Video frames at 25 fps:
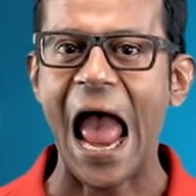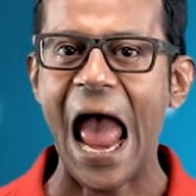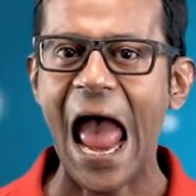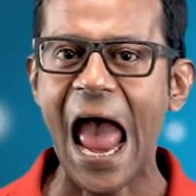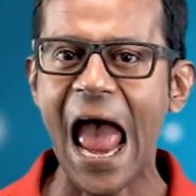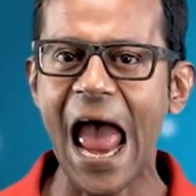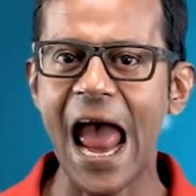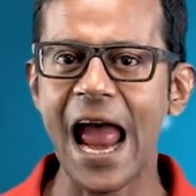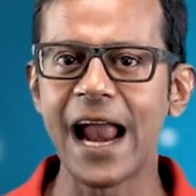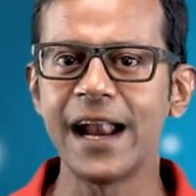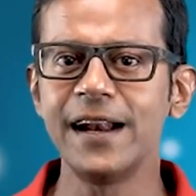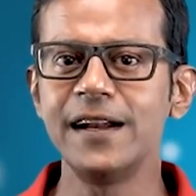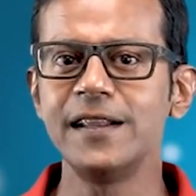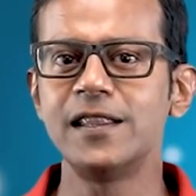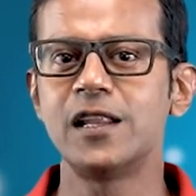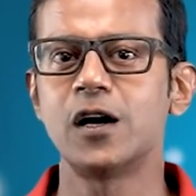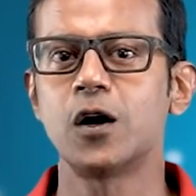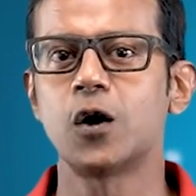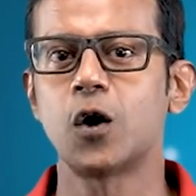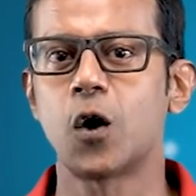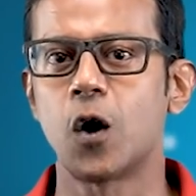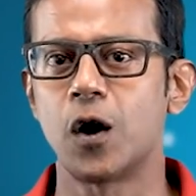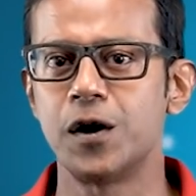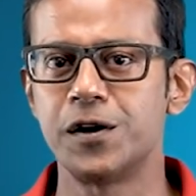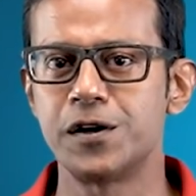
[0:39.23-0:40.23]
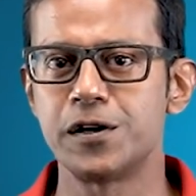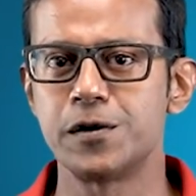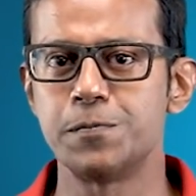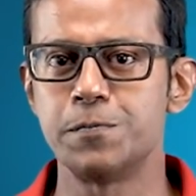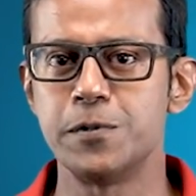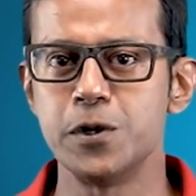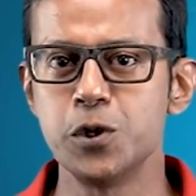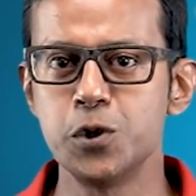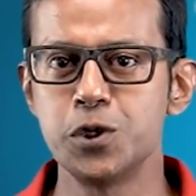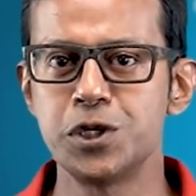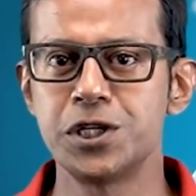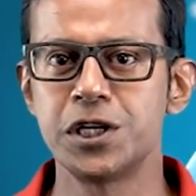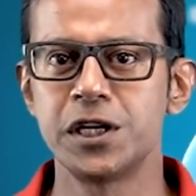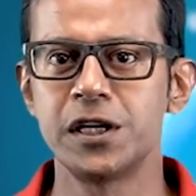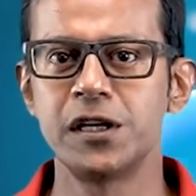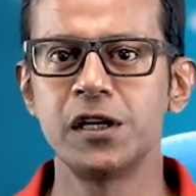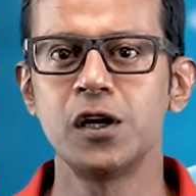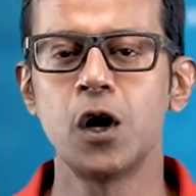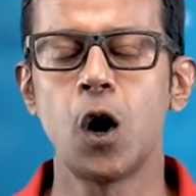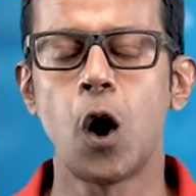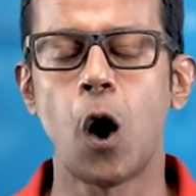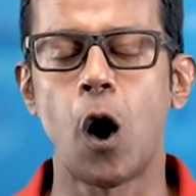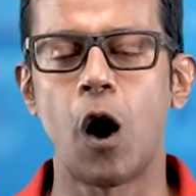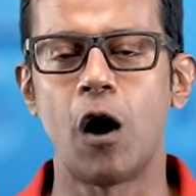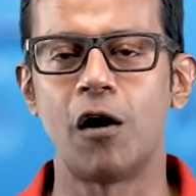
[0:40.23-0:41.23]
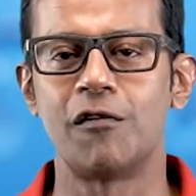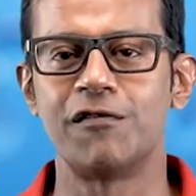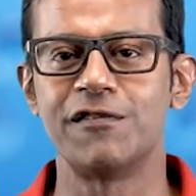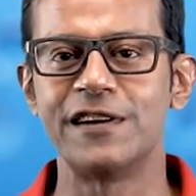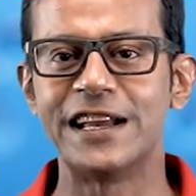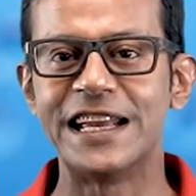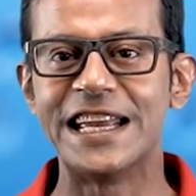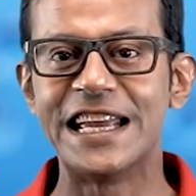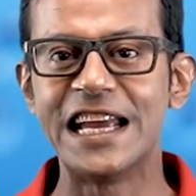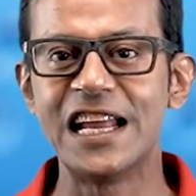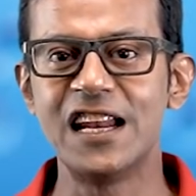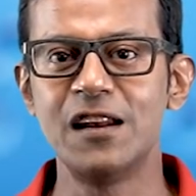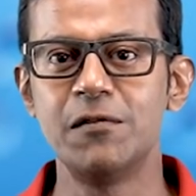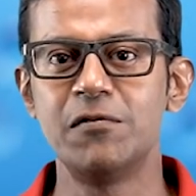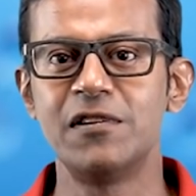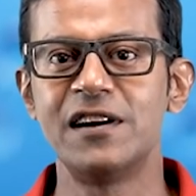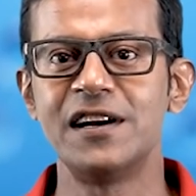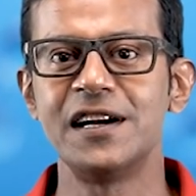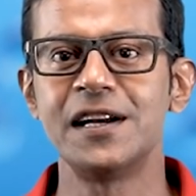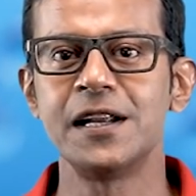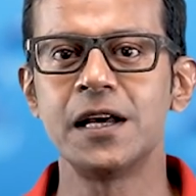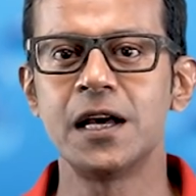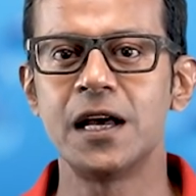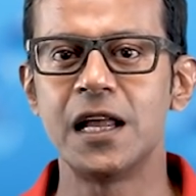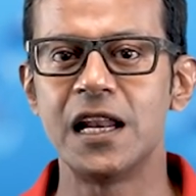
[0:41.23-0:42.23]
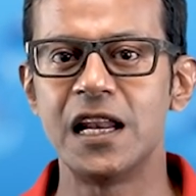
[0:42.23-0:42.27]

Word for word: and the contribution of Gilbert